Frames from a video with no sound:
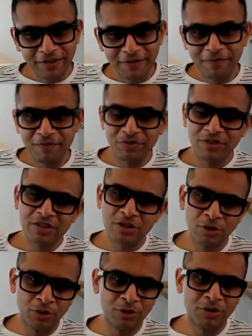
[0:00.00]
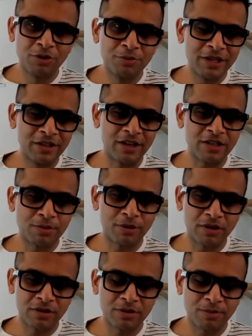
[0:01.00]
right? So to me, that's
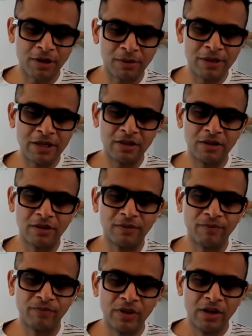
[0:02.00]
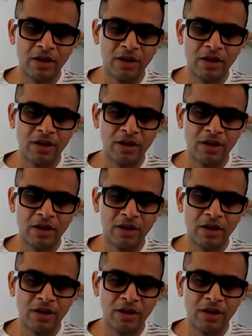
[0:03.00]
probably the.